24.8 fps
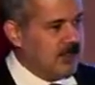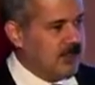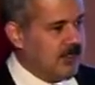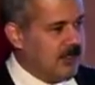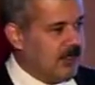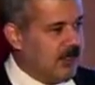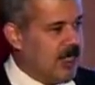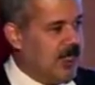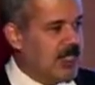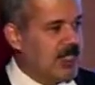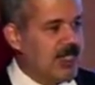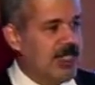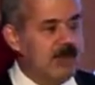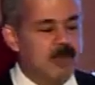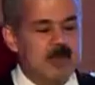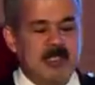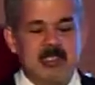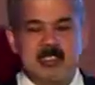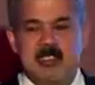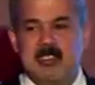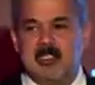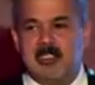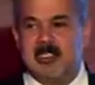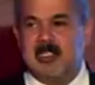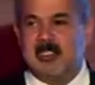I can
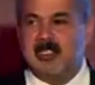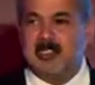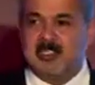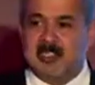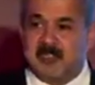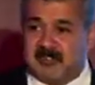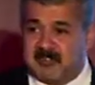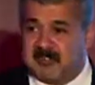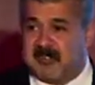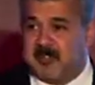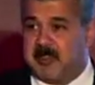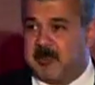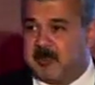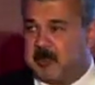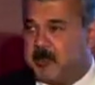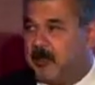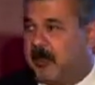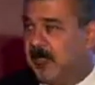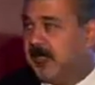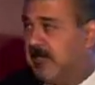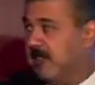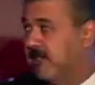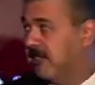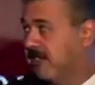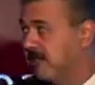present it in a different
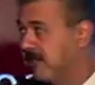way.